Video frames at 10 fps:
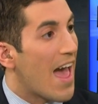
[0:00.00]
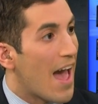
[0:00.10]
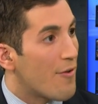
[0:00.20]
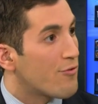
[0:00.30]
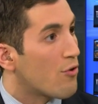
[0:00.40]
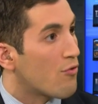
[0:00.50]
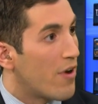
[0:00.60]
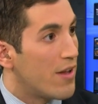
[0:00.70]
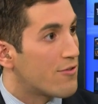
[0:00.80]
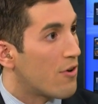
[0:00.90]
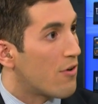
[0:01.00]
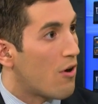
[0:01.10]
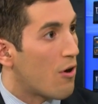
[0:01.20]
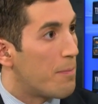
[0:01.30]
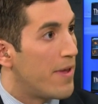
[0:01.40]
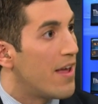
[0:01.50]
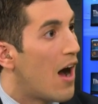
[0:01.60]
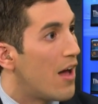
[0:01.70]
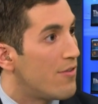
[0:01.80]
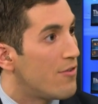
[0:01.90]
after rates are
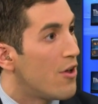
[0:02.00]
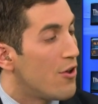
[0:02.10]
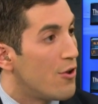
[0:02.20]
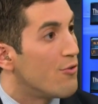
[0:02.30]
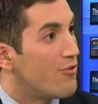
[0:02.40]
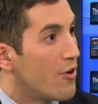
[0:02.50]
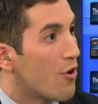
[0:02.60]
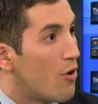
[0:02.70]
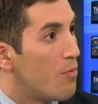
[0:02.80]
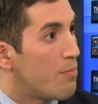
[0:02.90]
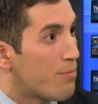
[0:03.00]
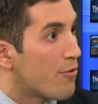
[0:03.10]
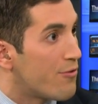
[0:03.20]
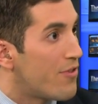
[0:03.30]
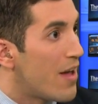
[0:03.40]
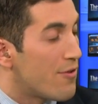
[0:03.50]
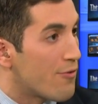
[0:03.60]
beyond, you know, 0%?